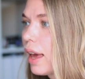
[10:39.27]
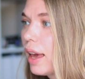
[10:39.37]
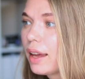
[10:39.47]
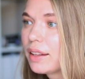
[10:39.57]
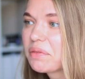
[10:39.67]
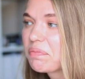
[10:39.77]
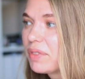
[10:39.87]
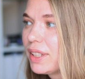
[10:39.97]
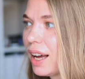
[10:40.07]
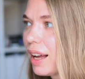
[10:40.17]
And
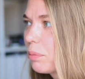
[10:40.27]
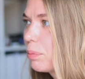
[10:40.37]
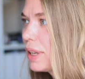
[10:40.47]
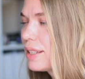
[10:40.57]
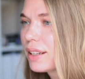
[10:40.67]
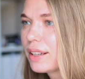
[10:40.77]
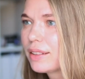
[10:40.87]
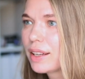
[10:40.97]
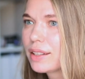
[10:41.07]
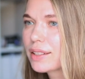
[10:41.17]
yeah, basically
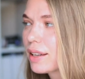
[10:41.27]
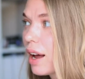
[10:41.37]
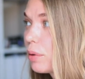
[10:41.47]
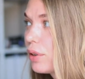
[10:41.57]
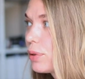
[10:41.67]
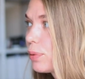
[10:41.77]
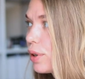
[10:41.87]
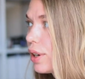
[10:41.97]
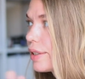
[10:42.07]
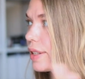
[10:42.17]
that is how it
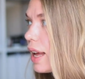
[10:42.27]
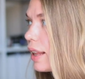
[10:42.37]
works.